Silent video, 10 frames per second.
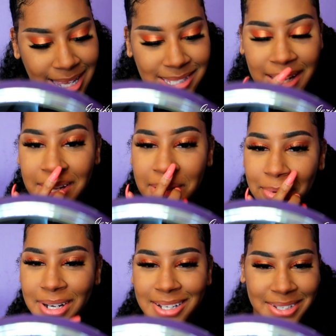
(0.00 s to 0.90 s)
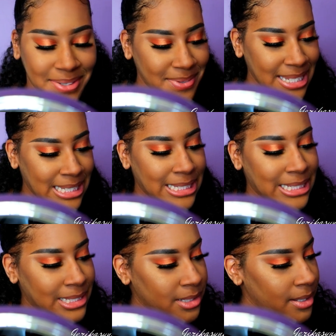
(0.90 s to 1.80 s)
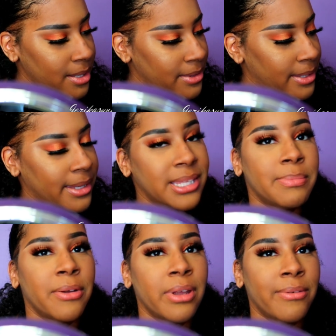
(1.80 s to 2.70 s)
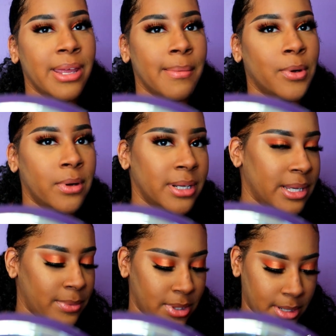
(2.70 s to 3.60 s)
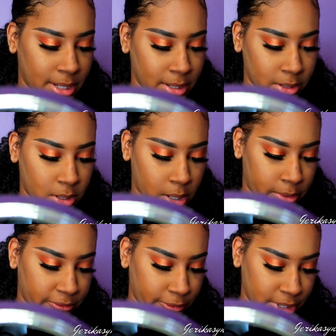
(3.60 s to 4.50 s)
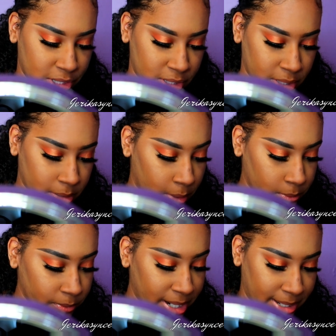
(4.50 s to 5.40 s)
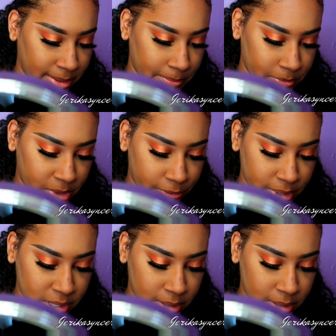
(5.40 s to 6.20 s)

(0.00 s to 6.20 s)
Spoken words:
next color I'm going to do is the Itsmyrayeraye, I'm going in with the color called Radiant. French